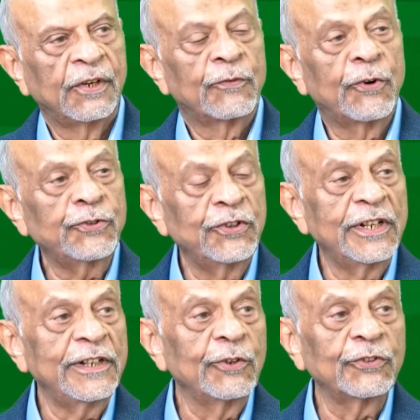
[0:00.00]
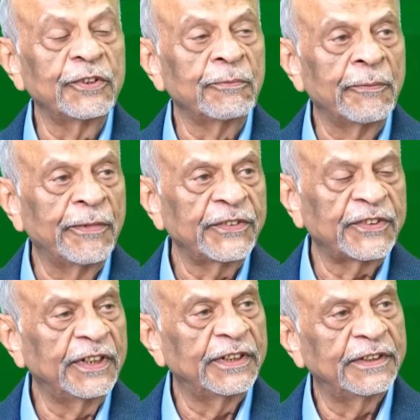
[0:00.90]
Fortunately, he was in
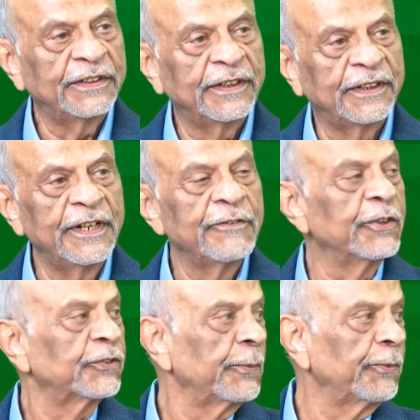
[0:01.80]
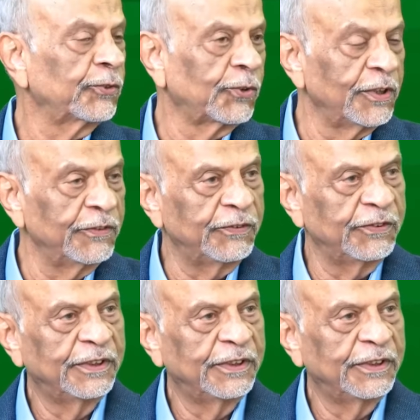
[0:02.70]
Mombasa the day we were supposed to leave.